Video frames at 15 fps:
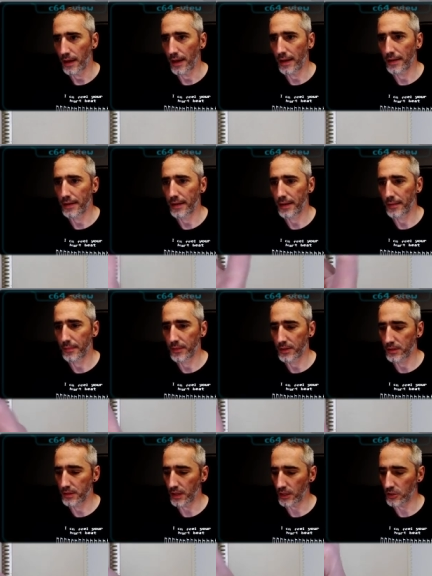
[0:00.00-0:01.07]
And uh,
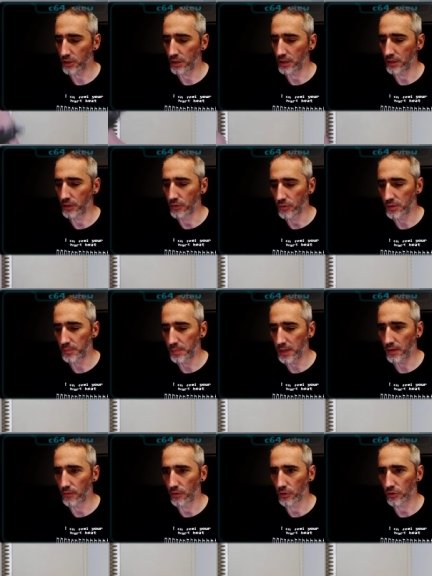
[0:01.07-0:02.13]
this is actually an
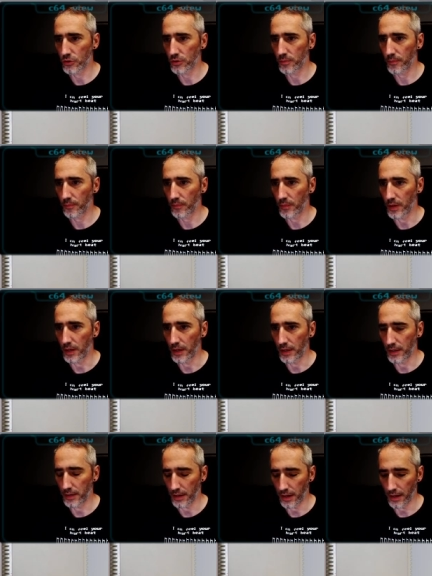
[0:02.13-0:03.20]
USB version
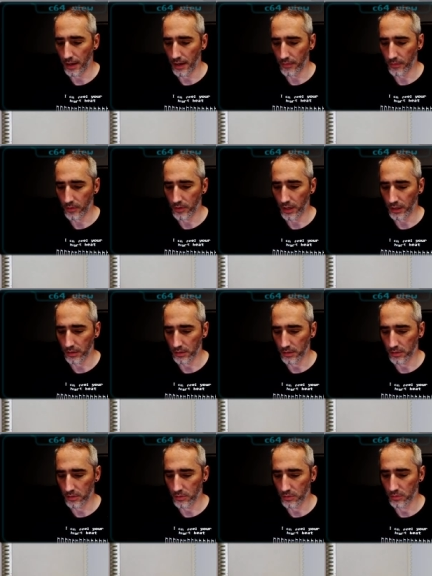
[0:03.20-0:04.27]
and I have connected
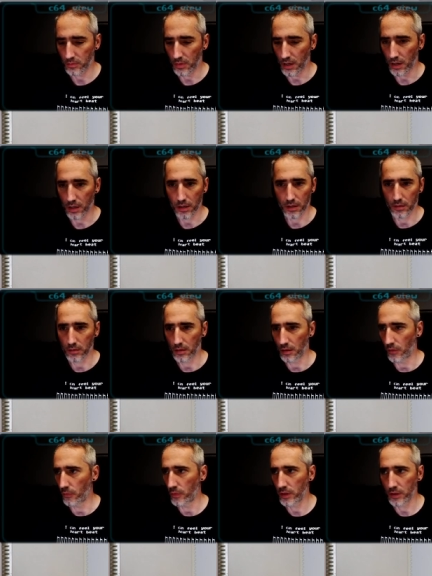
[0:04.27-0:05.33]
this to my
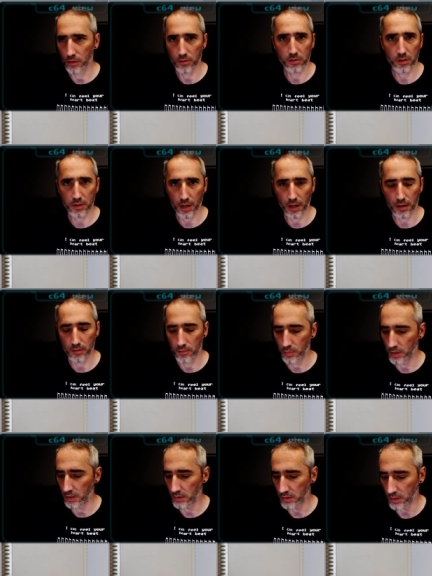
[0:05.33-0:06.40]
uh, Windows 10
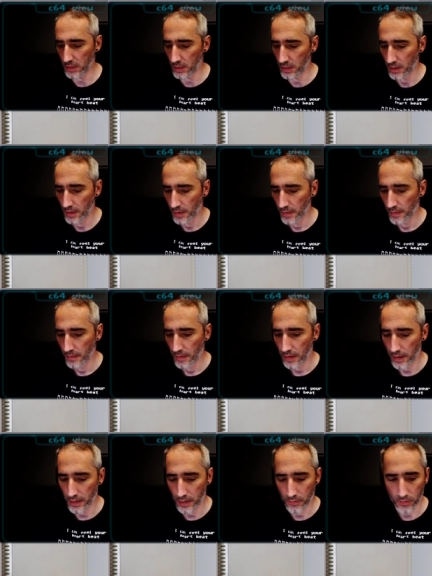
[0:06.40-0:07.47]
PC
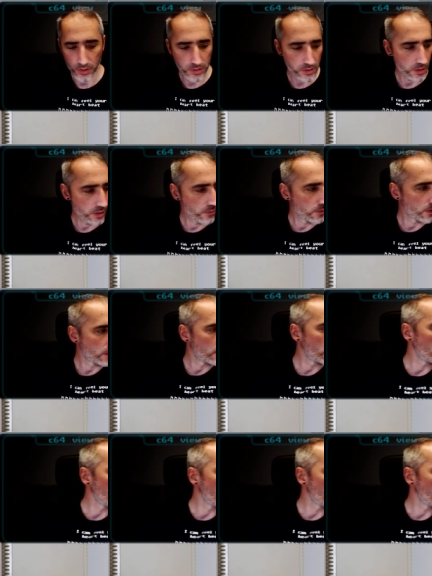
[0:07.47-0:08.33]
and I was even